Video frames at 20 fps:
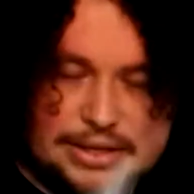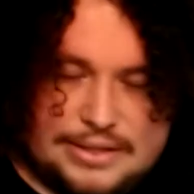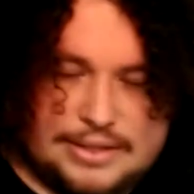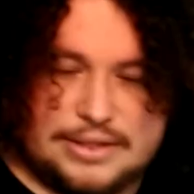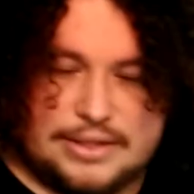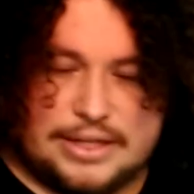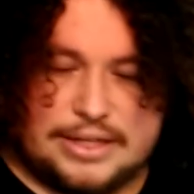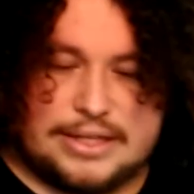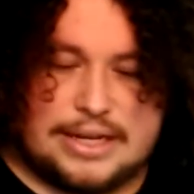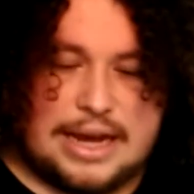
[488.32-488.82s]
This
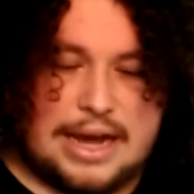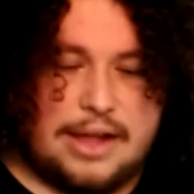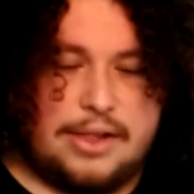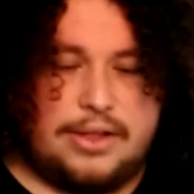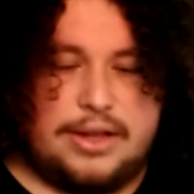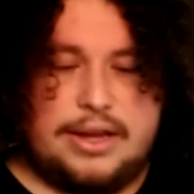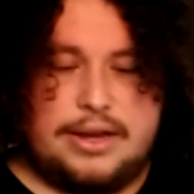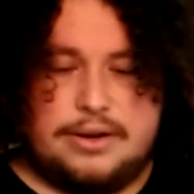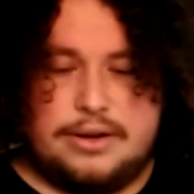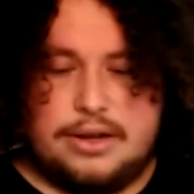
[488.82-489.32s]
is an
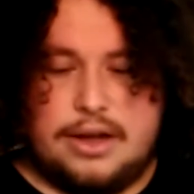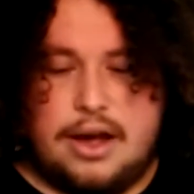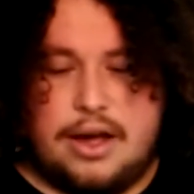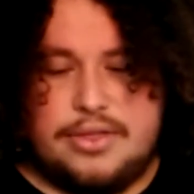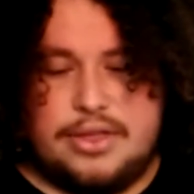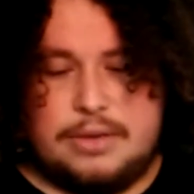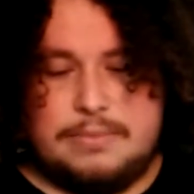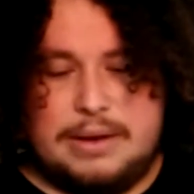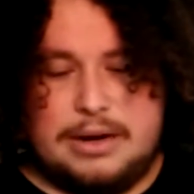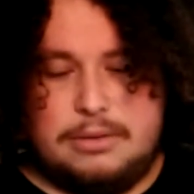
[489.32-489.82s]
Italian
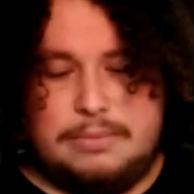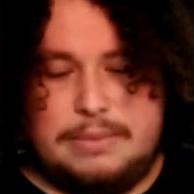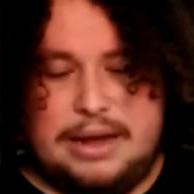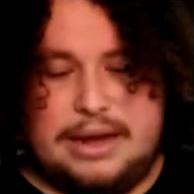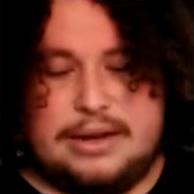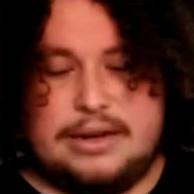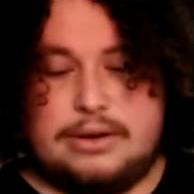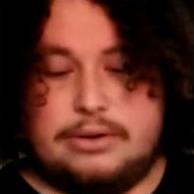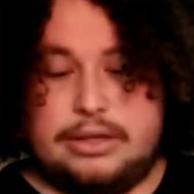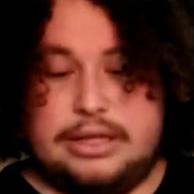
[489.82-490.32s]
Gothic metal
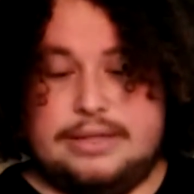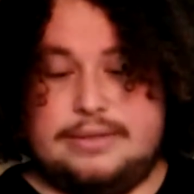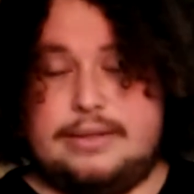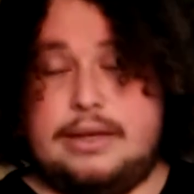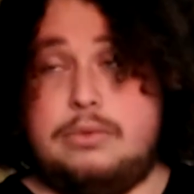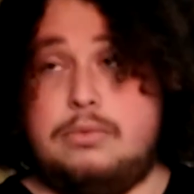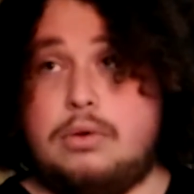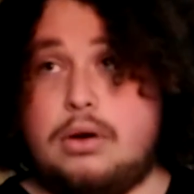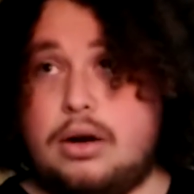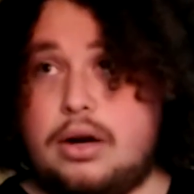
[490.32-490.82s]
band, or at least
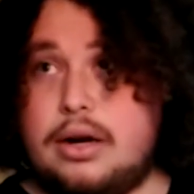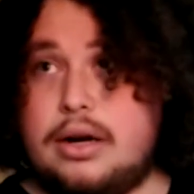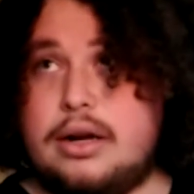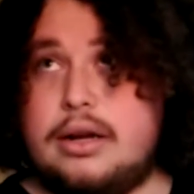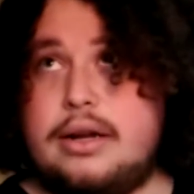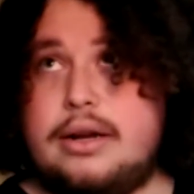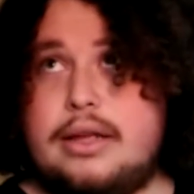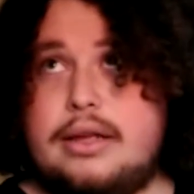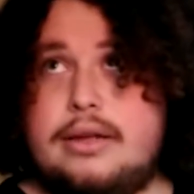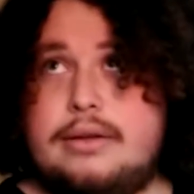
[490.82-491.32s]
they were
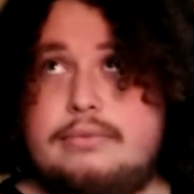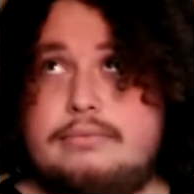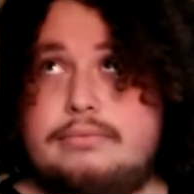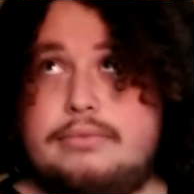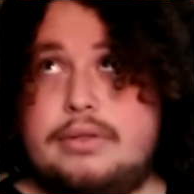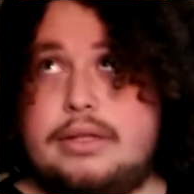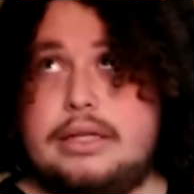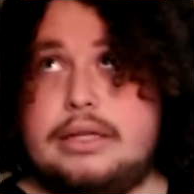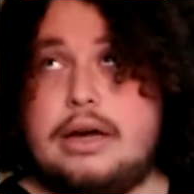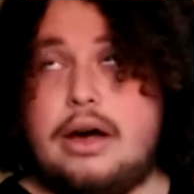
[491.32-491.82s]

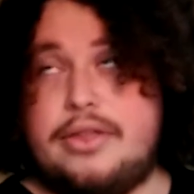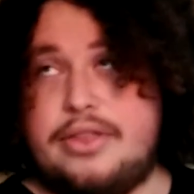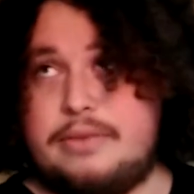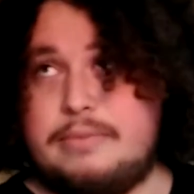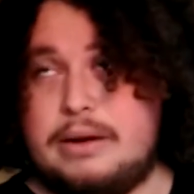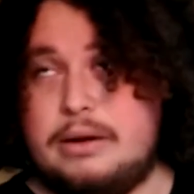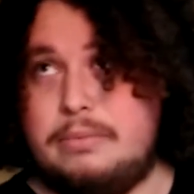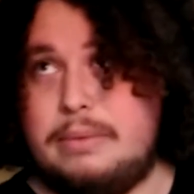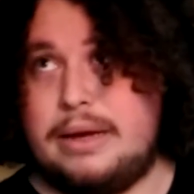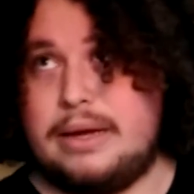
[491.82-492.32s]
a Gothic
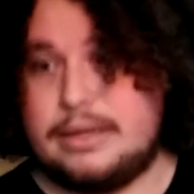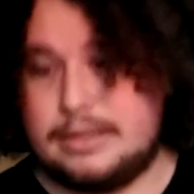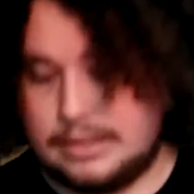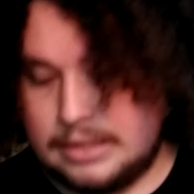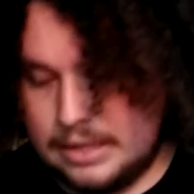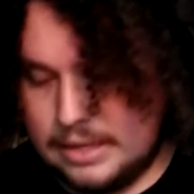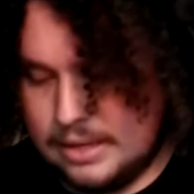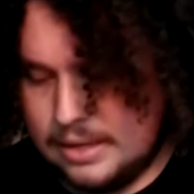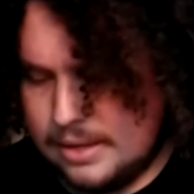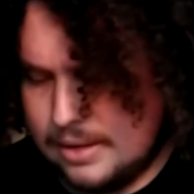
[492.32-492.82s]
metal band.
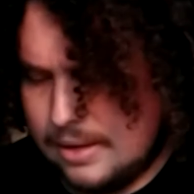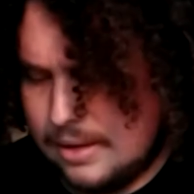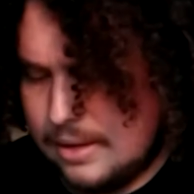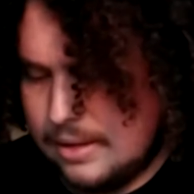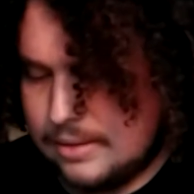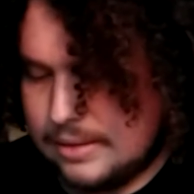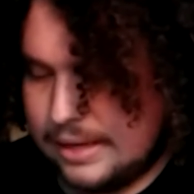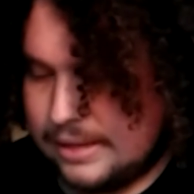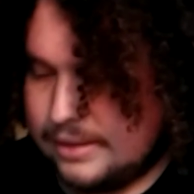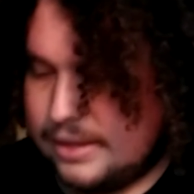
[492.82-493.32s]

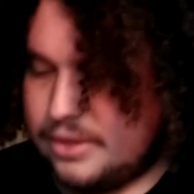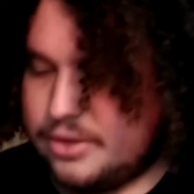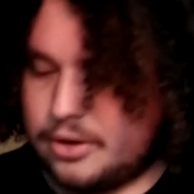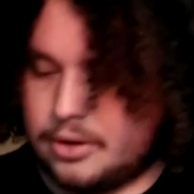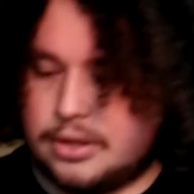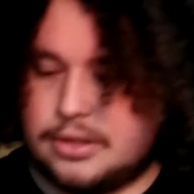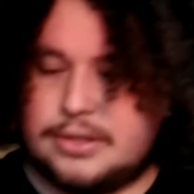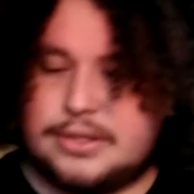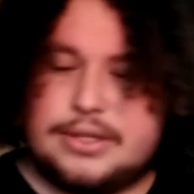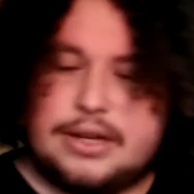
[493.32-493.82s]
Lately
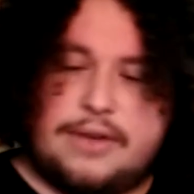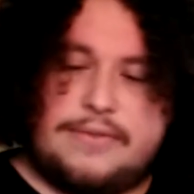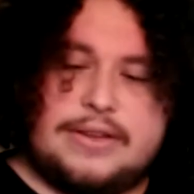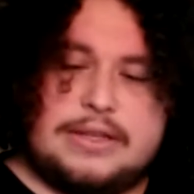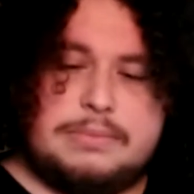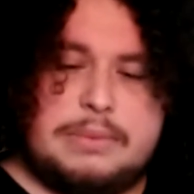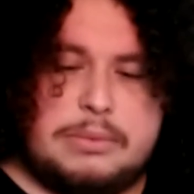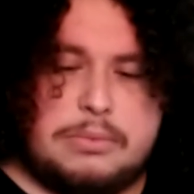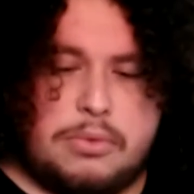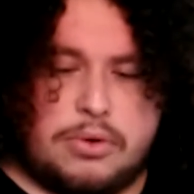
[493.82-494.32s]
their stuff
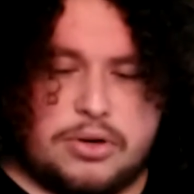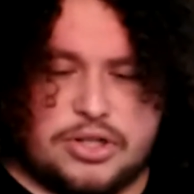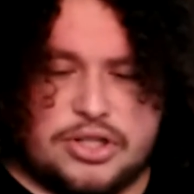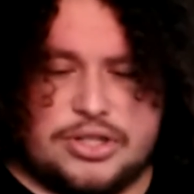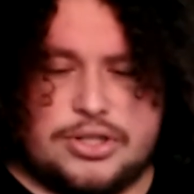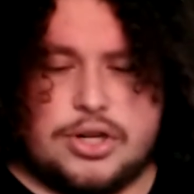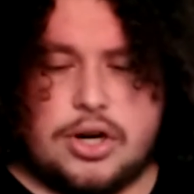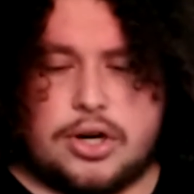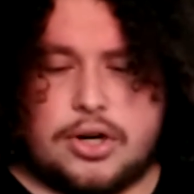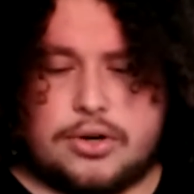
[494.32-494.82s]
has been more
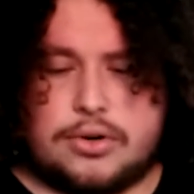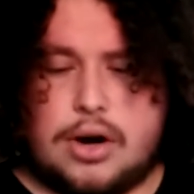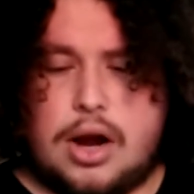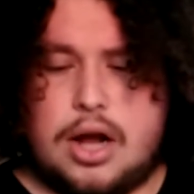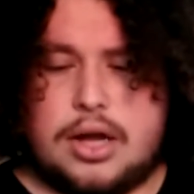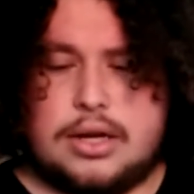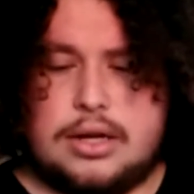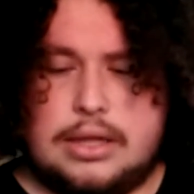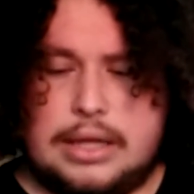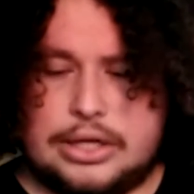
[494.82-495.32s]
just dark
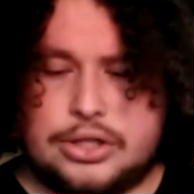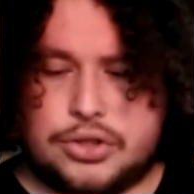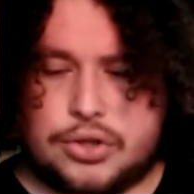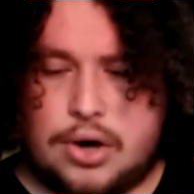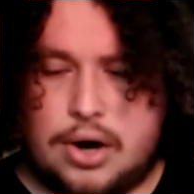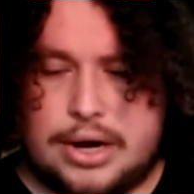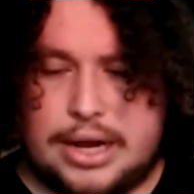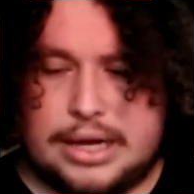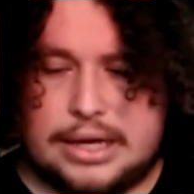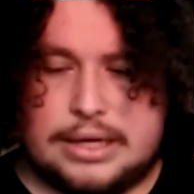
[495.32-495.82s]
rock,
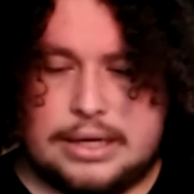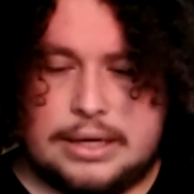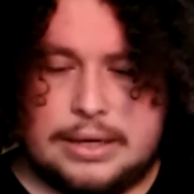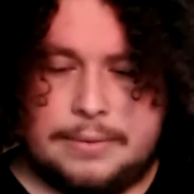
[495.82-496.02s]
electronic,